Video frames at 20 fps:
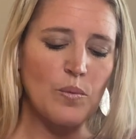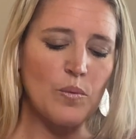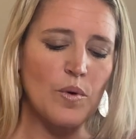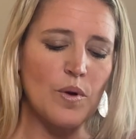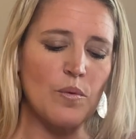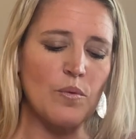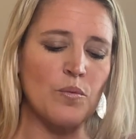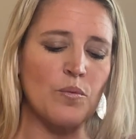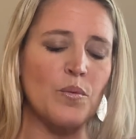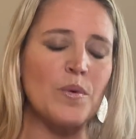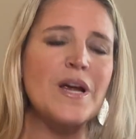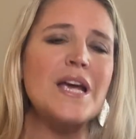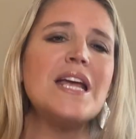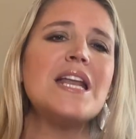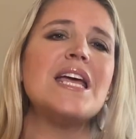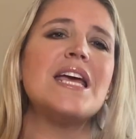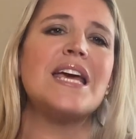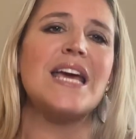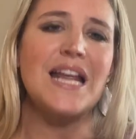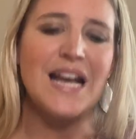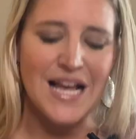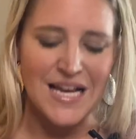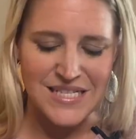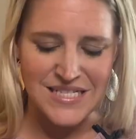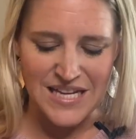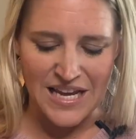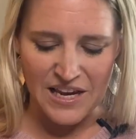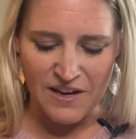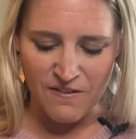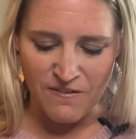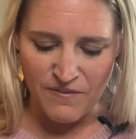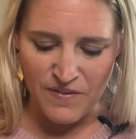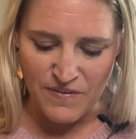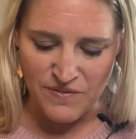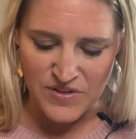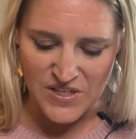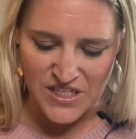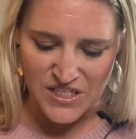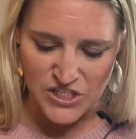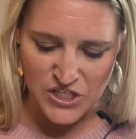reading in Isaiah
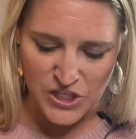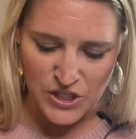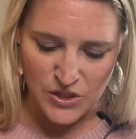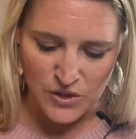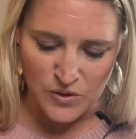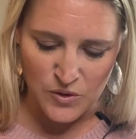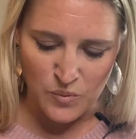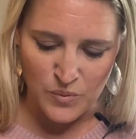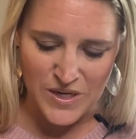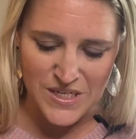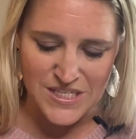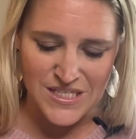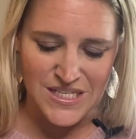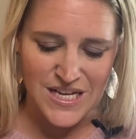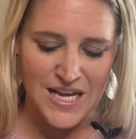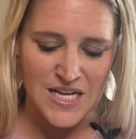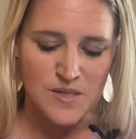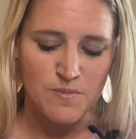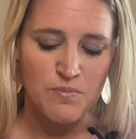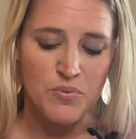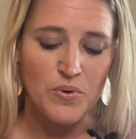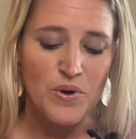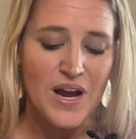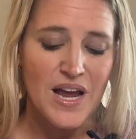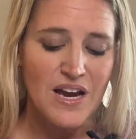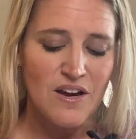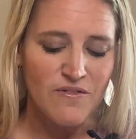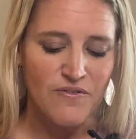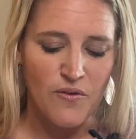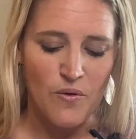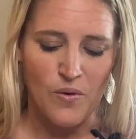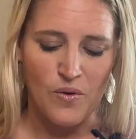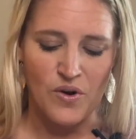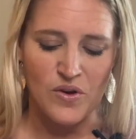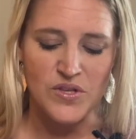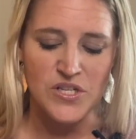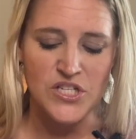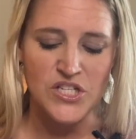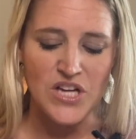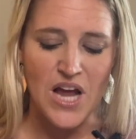52, which says, break
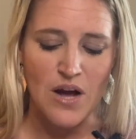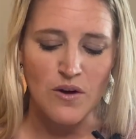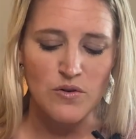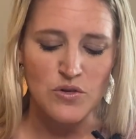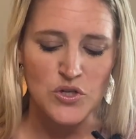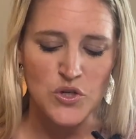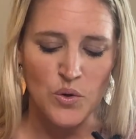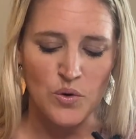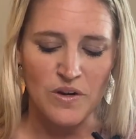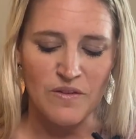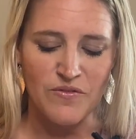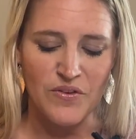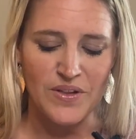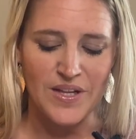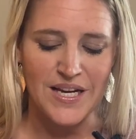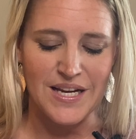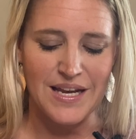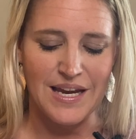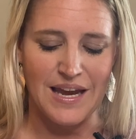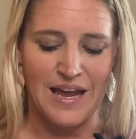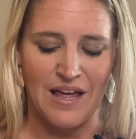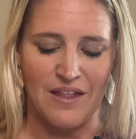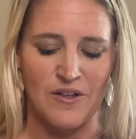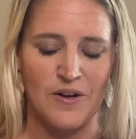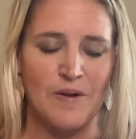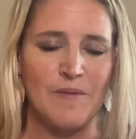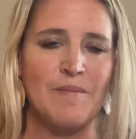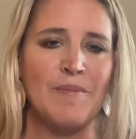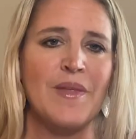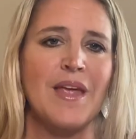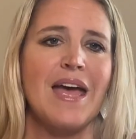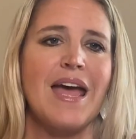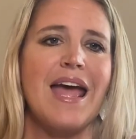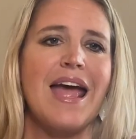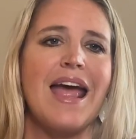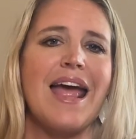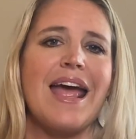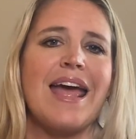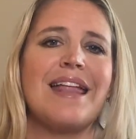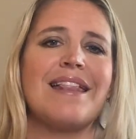forth, shout joyfully together.
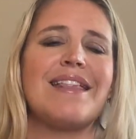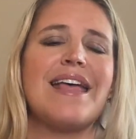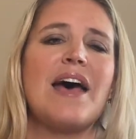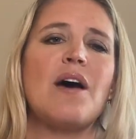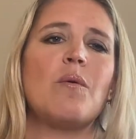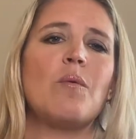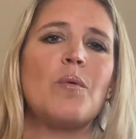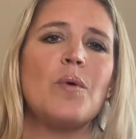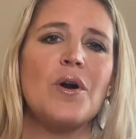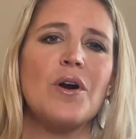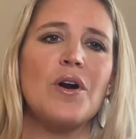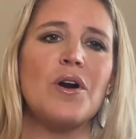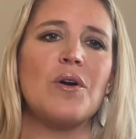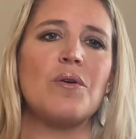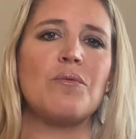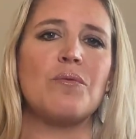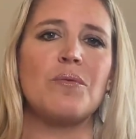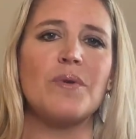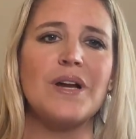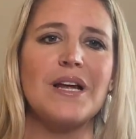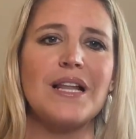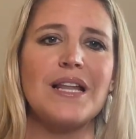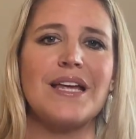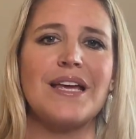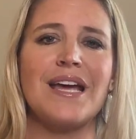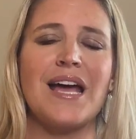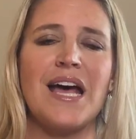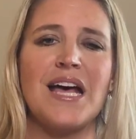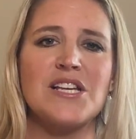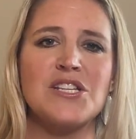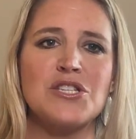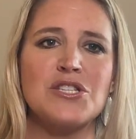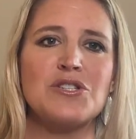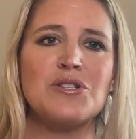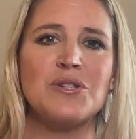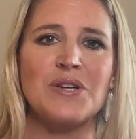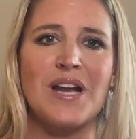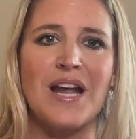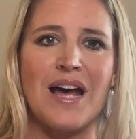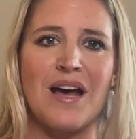And that word really has
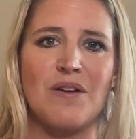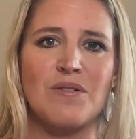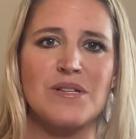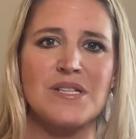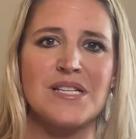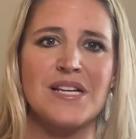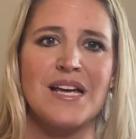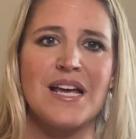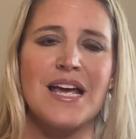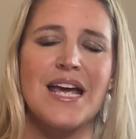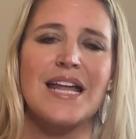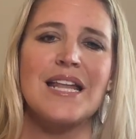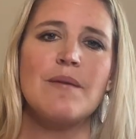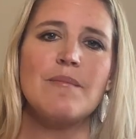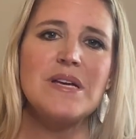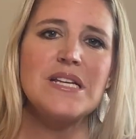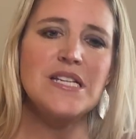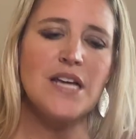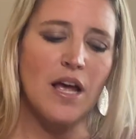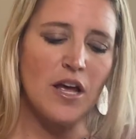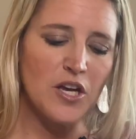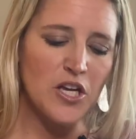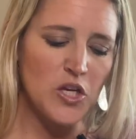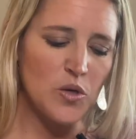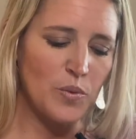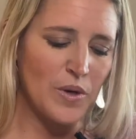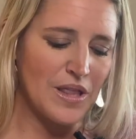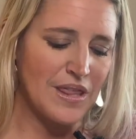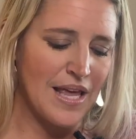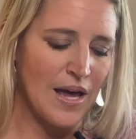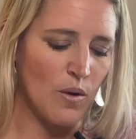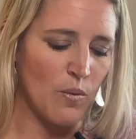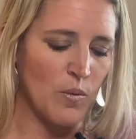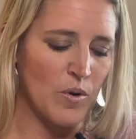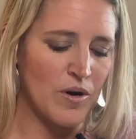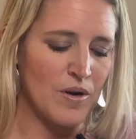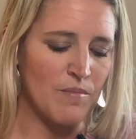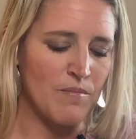stood out. And let me tell you what that word